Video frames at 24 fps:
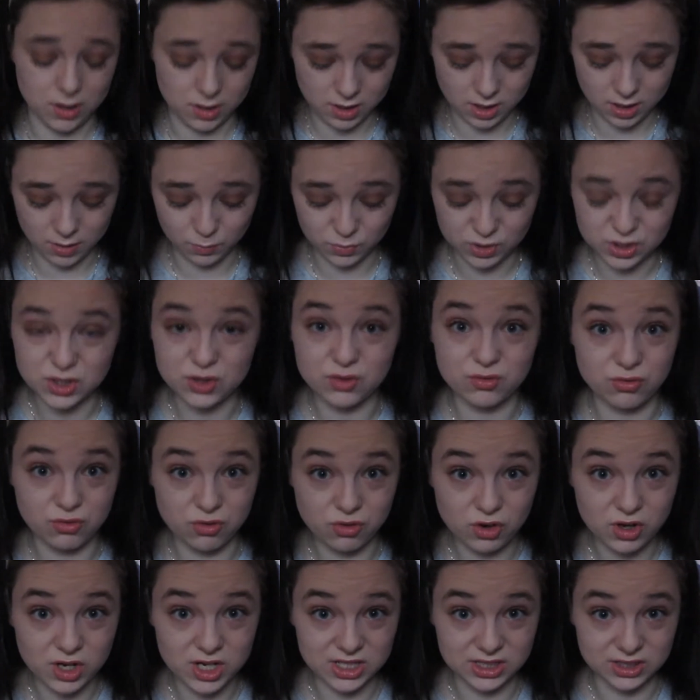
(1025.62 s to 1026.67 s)
which is
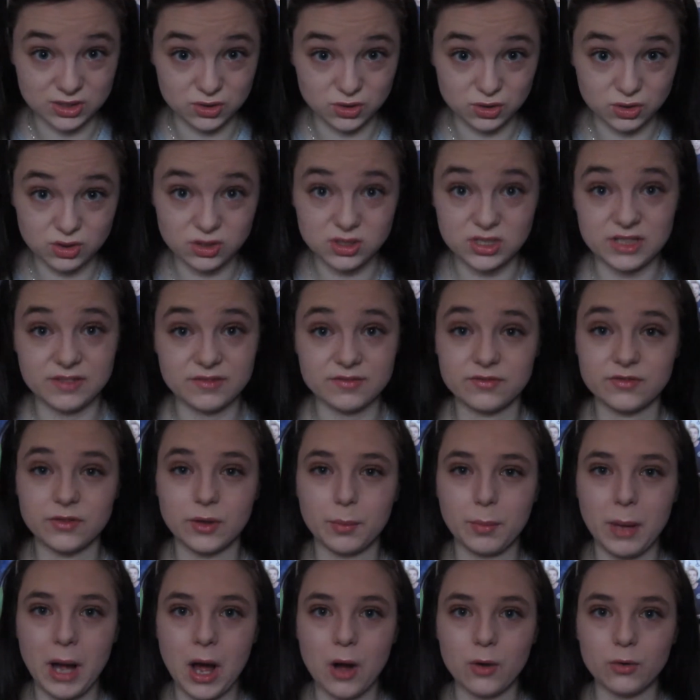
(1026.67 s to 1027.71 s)
really good even for
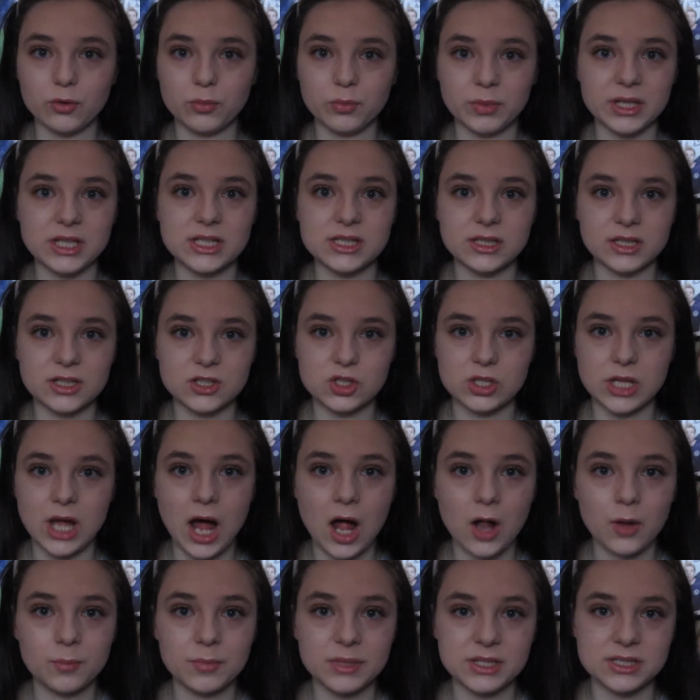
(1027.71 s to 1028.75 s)
£1, but it's literally
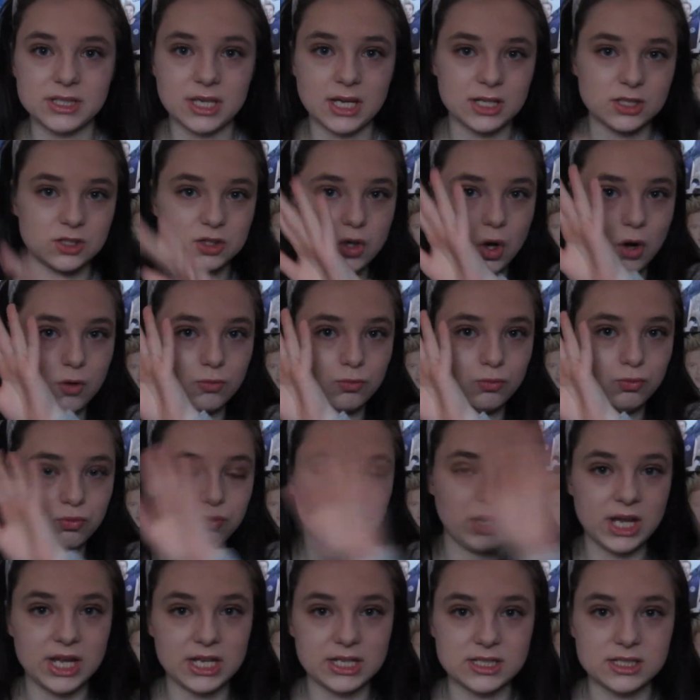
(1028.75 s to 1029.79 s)
helped my skin. It's got
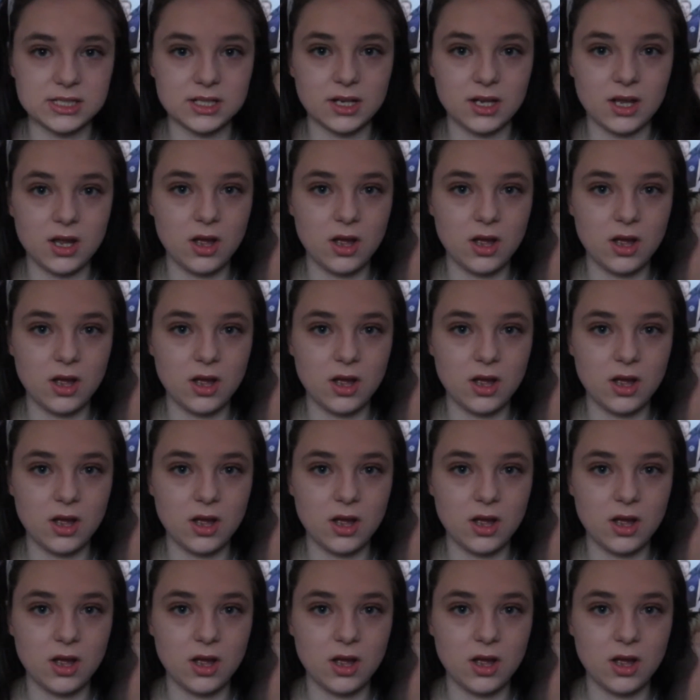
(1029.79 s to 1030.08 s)
rid